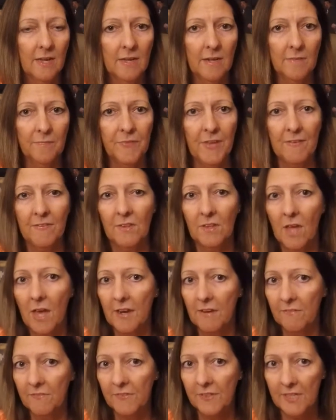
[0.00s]
have a lot
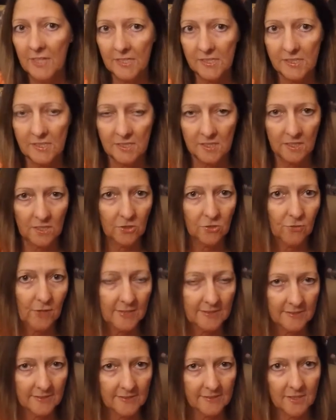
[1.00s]
of knit
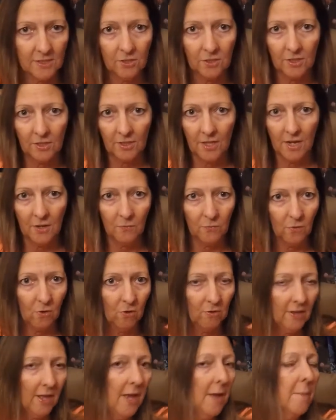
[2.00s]
dresses that you can kind of
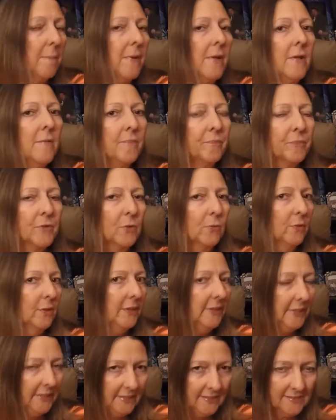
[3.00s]
roll up
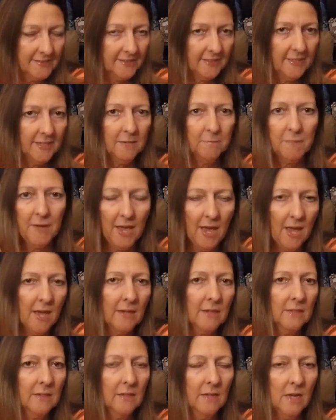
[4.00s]
really easily,
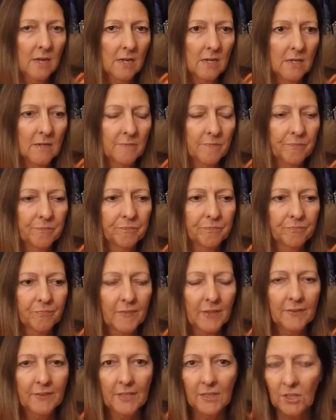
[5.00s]
pack.
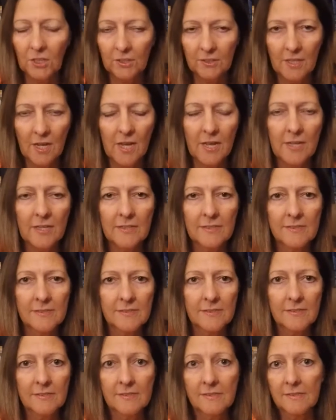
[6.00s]
They look
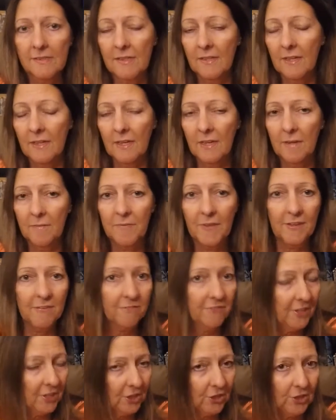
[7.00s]
nice. They
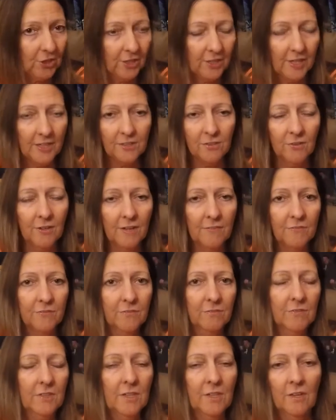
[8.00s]
fit good. I don't
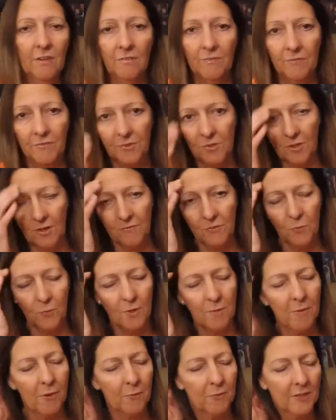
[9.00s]
have to
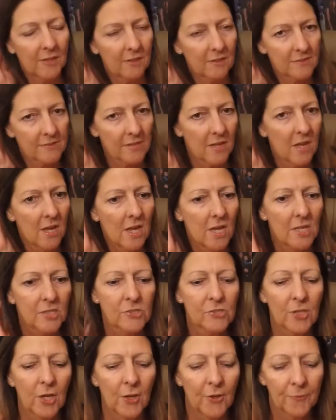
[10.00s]
worry about wrinkles.
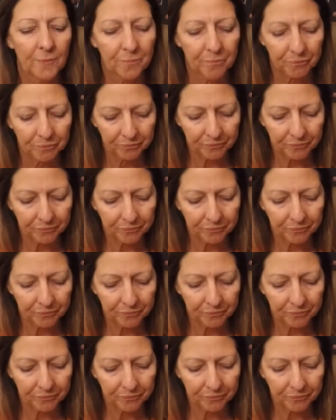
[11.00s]
So